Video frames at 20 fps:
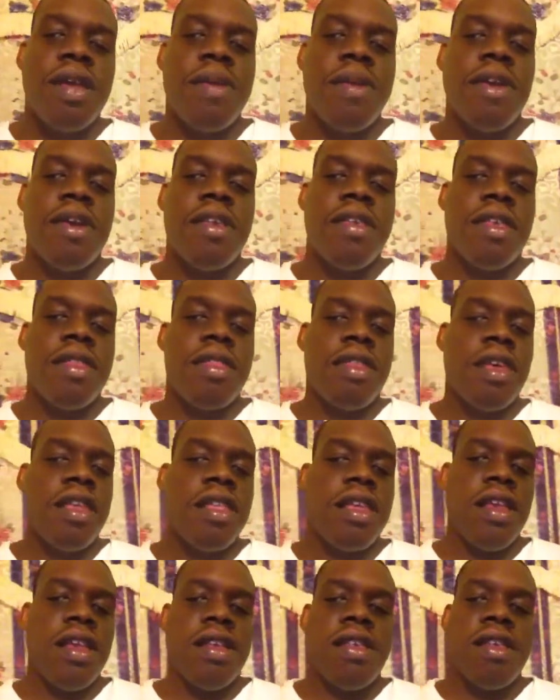because I think
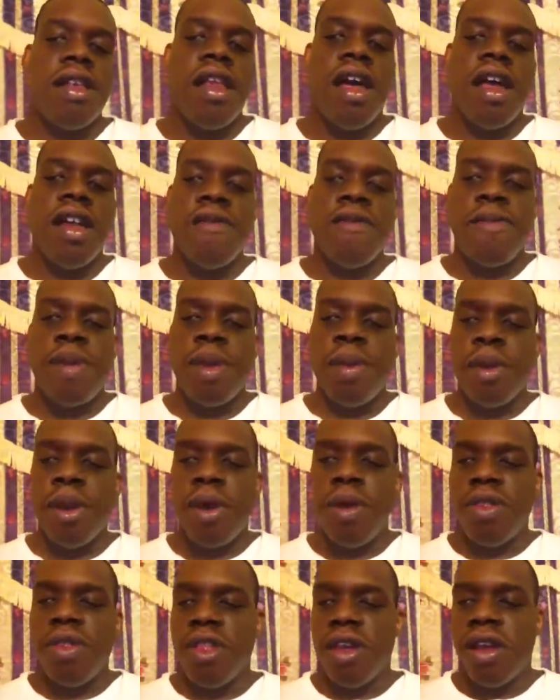that there's a lot of people
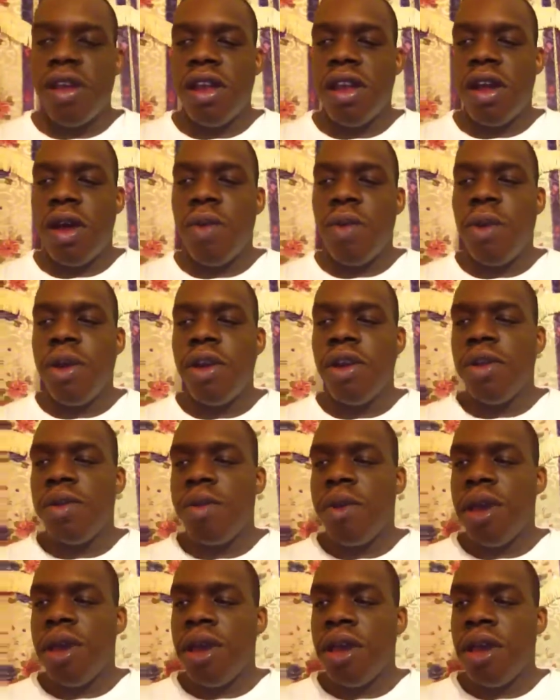out there that are
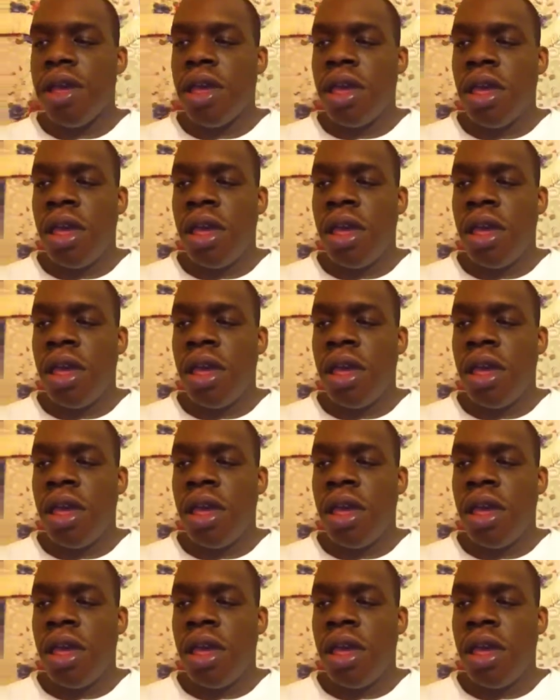wondering